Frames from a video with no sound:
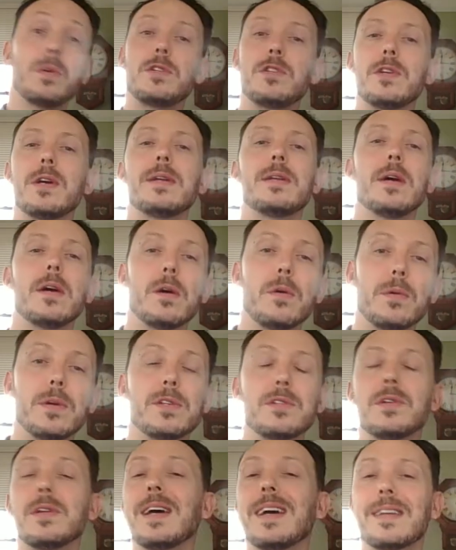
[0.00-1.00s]
which I know
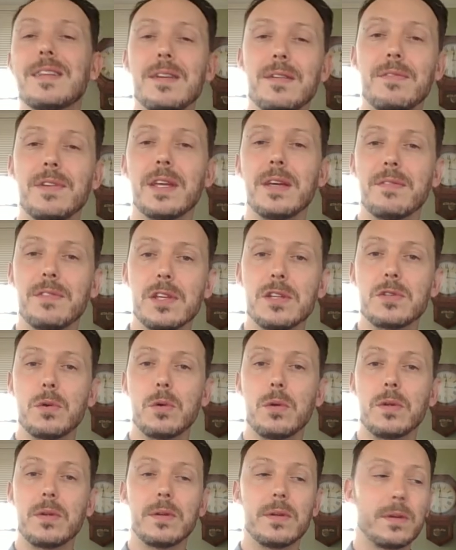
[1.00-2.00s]
is an activity of this
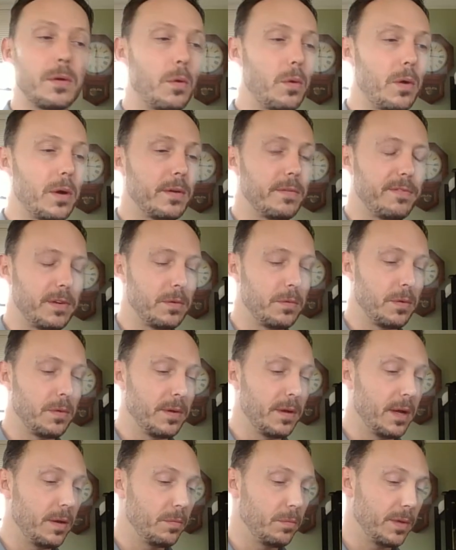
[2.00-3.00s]
whole Encore
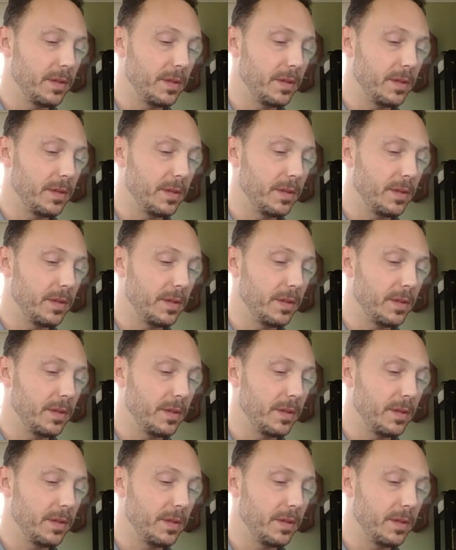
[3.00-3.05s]
for, uh,